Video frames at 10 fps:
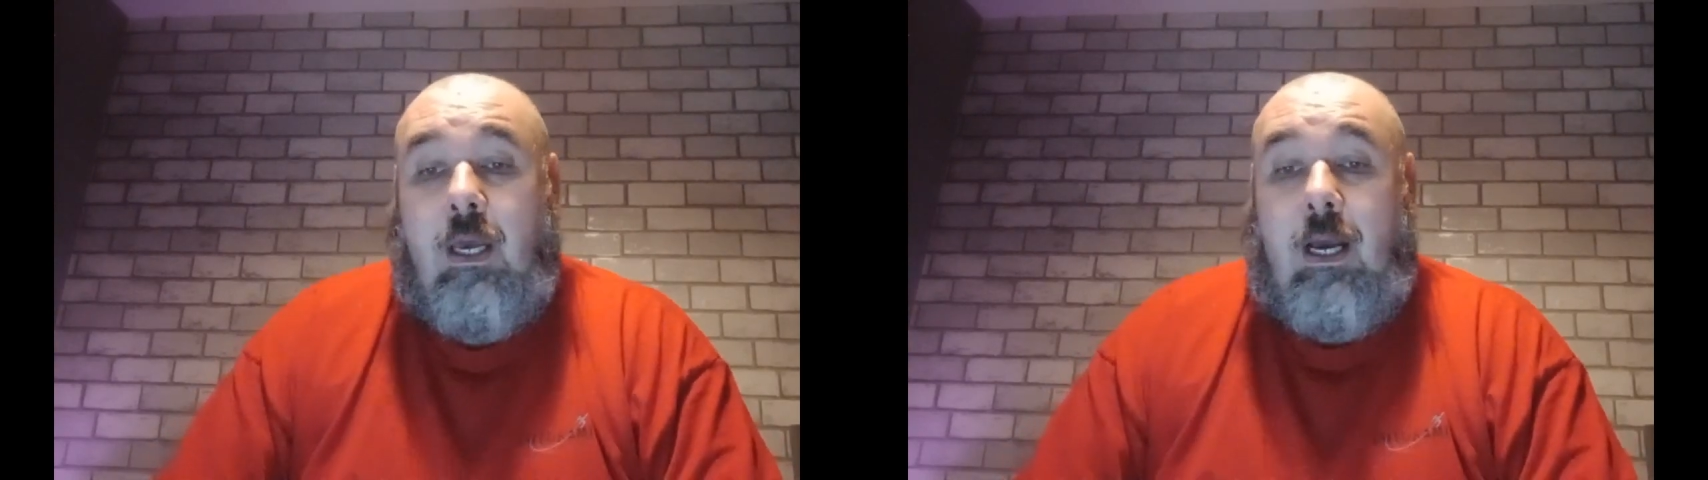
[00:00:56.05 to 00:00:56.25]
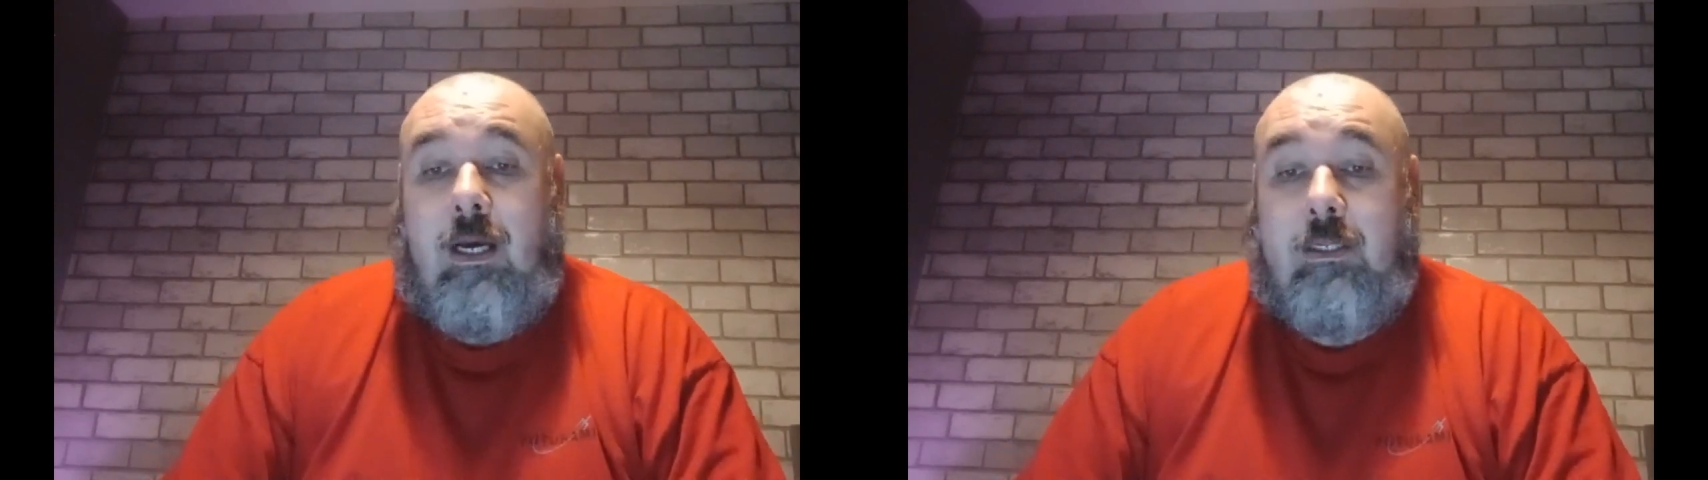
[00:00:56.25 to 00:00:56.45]

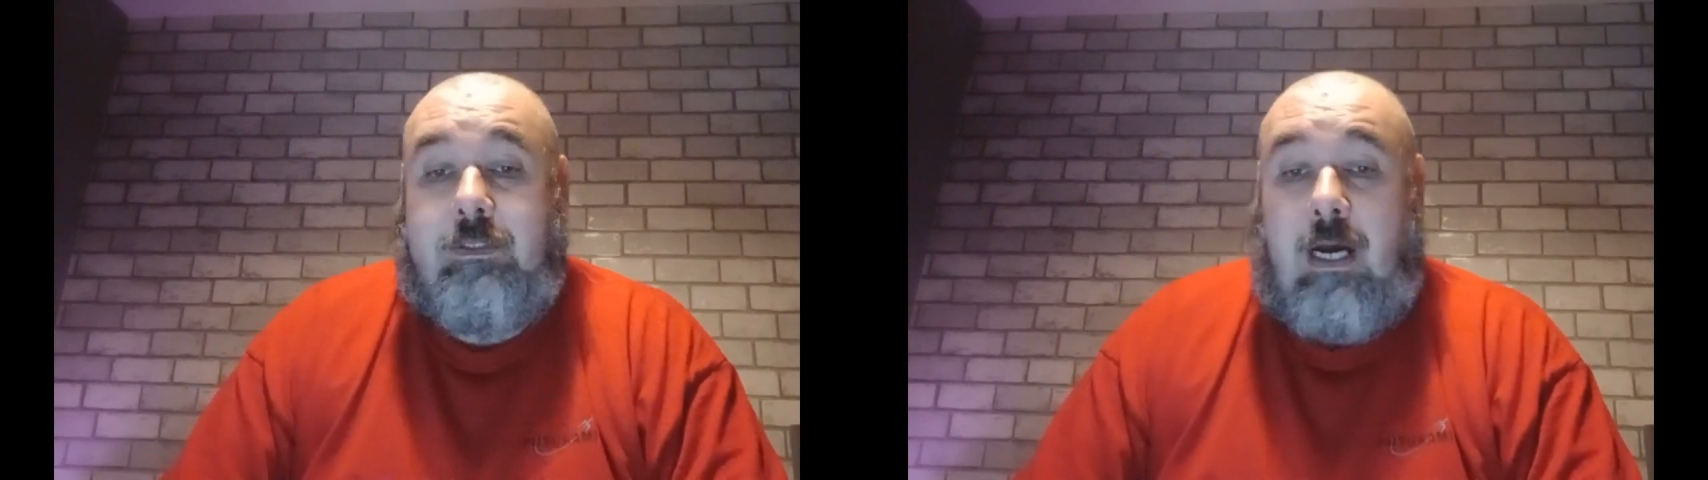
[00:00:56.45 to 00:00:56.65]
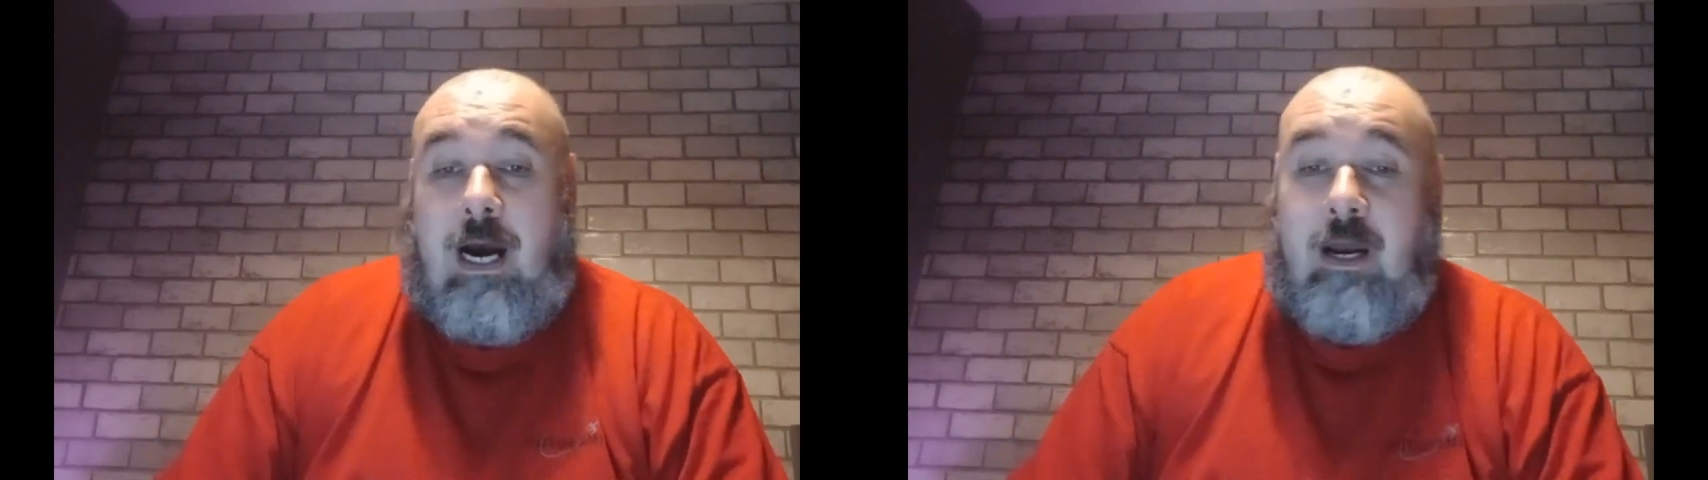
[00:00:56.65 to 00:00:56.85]
And
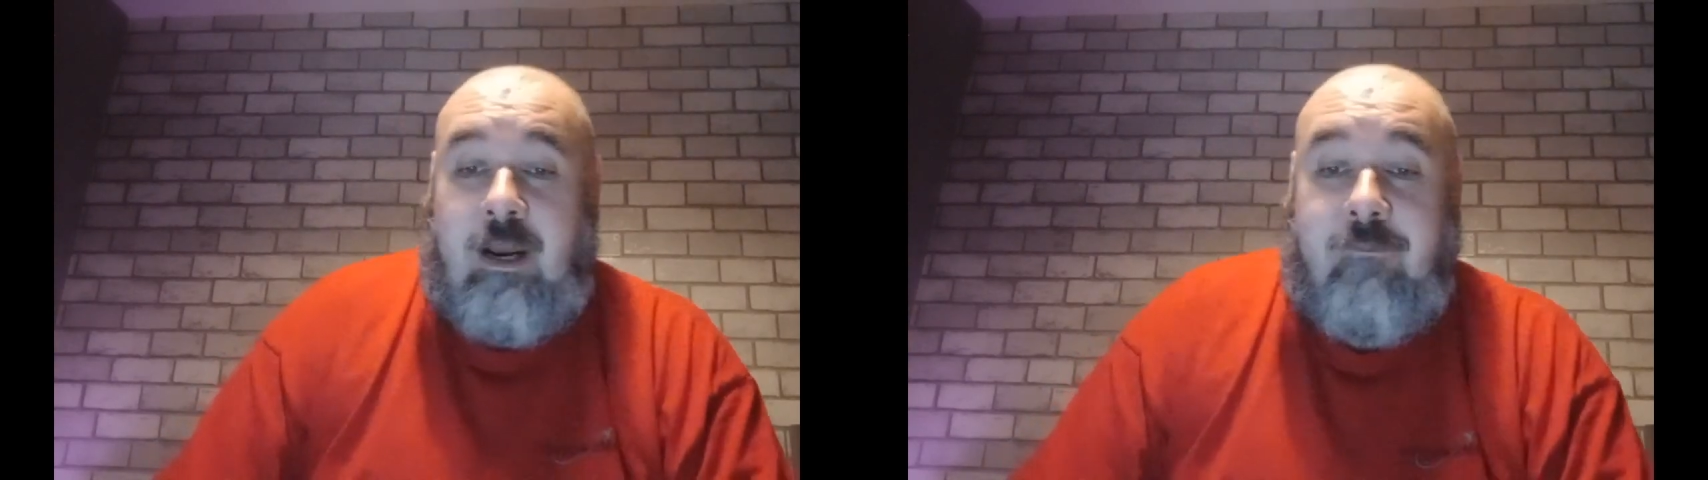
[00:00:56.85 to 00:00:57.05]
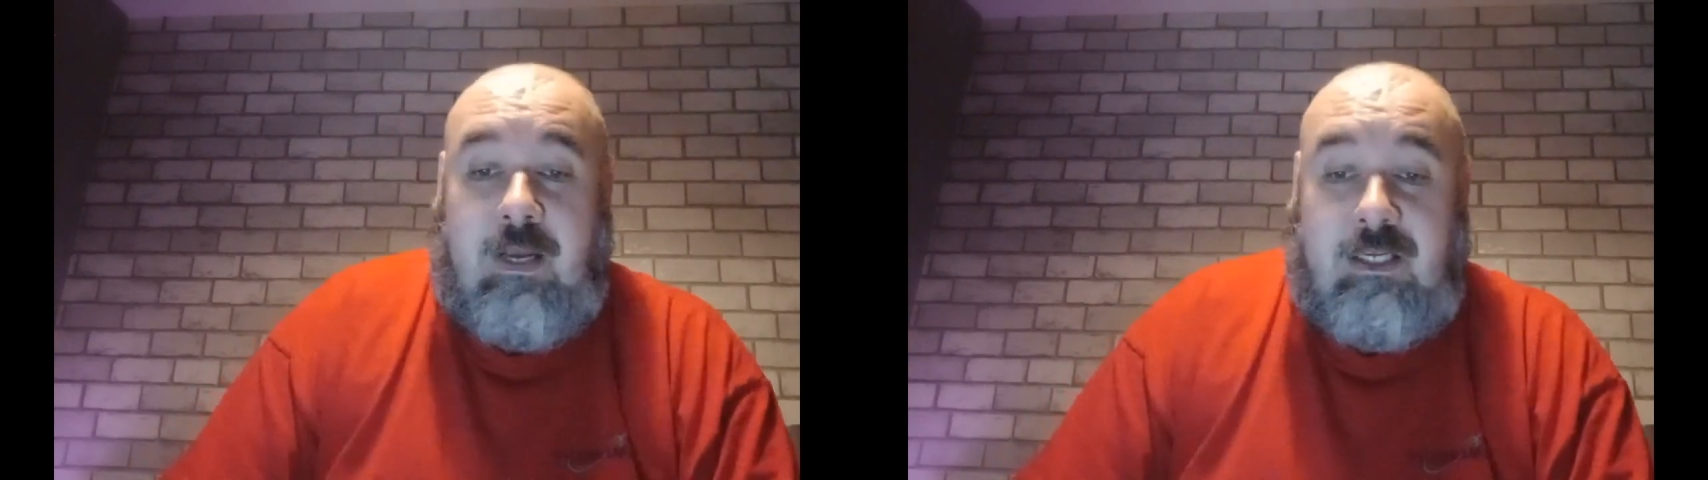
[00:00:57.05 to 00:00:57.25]

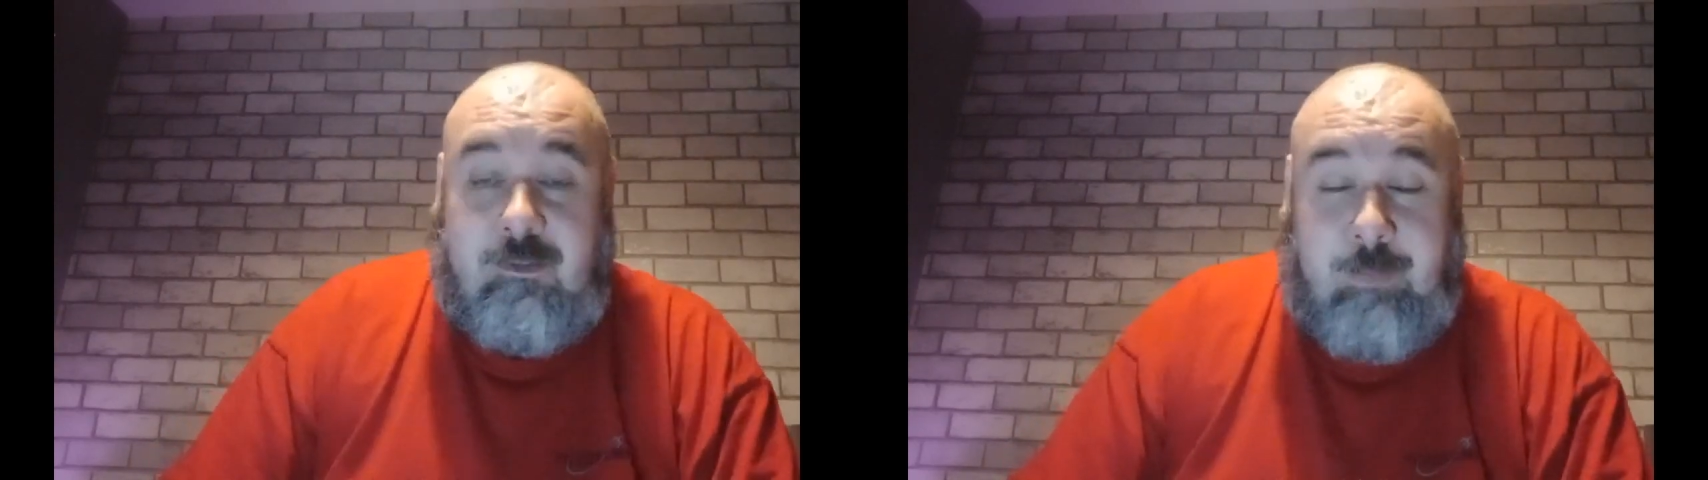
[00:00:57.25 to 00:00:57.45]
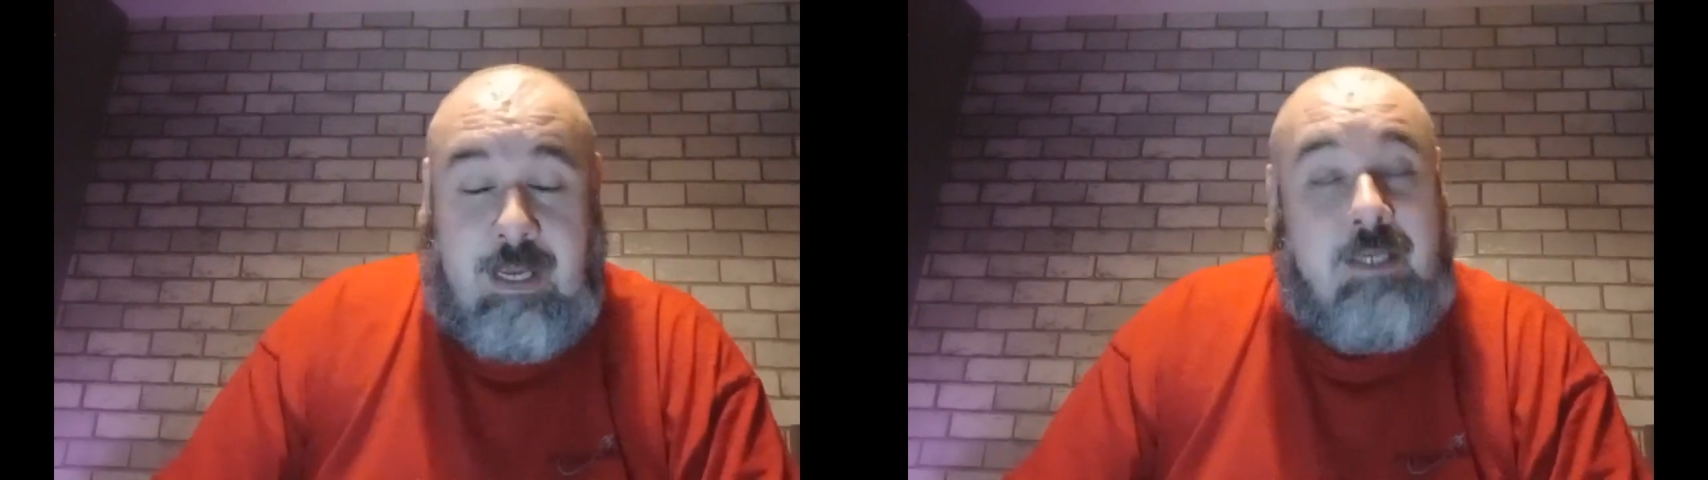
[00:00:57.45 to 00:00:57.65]
RFA
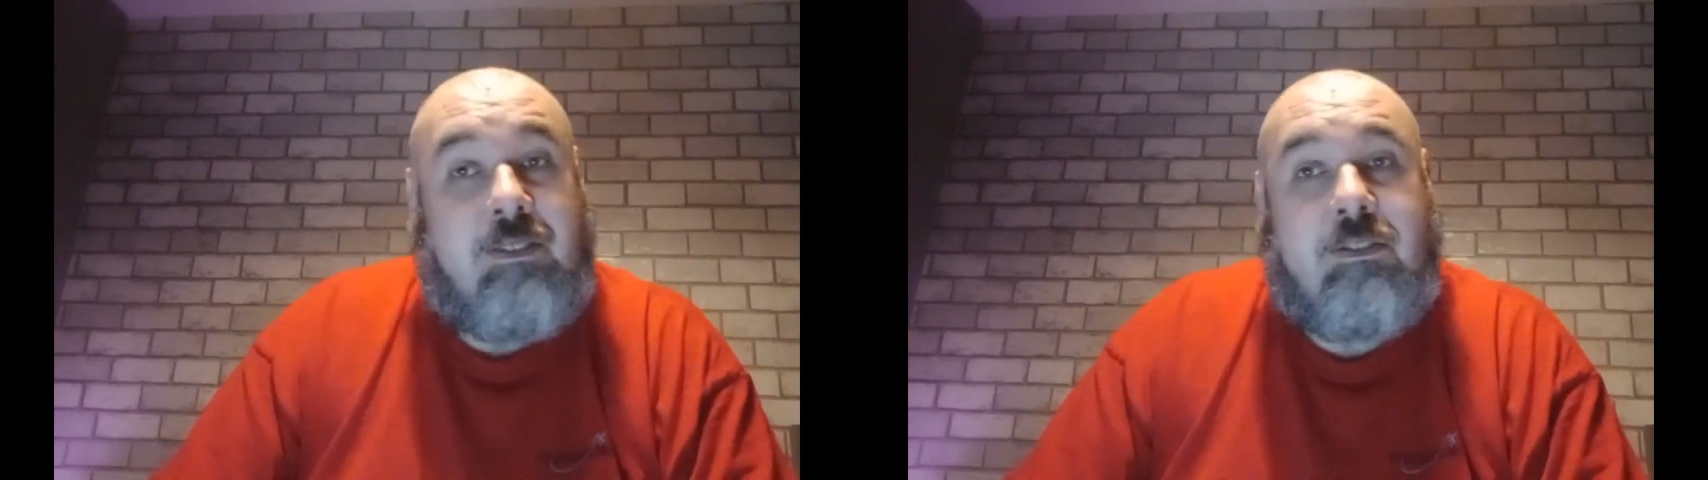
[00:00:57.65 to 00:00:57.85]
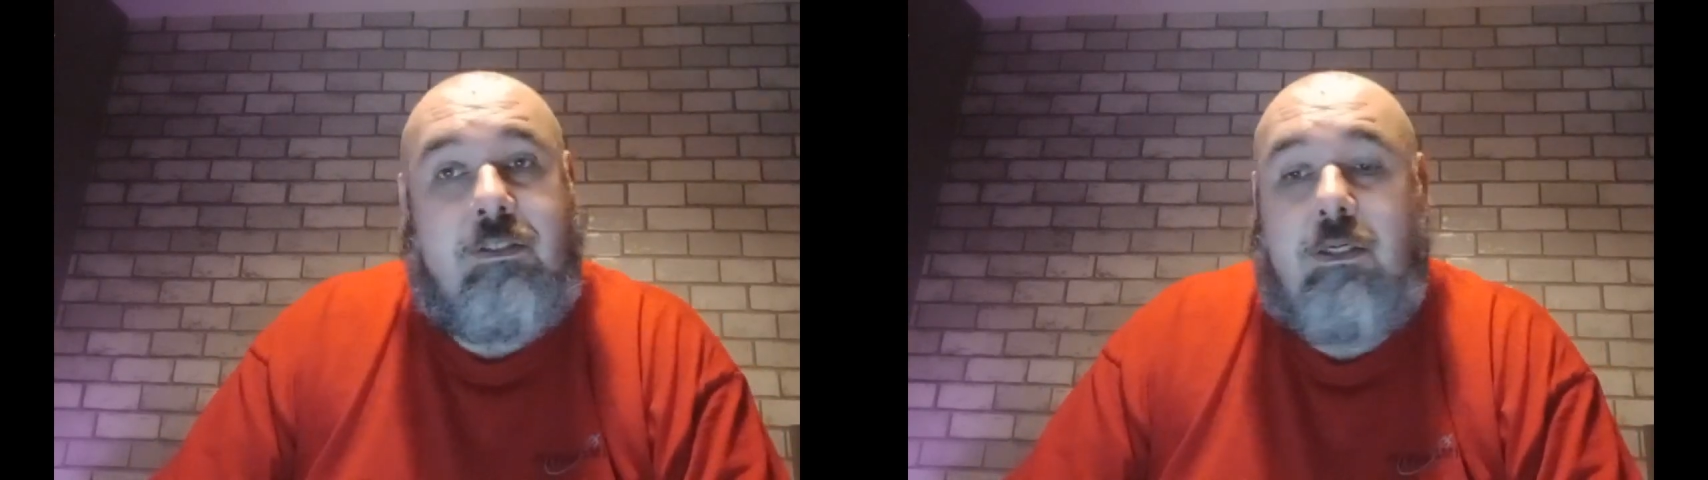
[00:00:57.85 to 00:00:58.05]

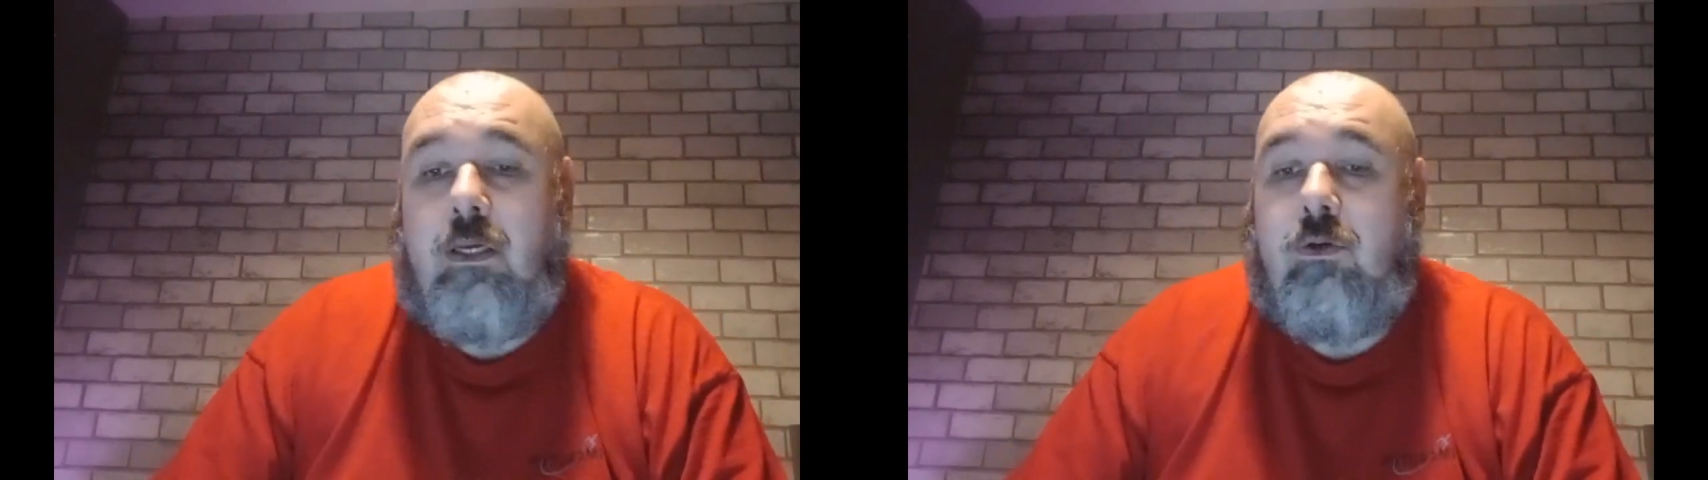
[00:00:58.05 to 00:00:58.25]
Space,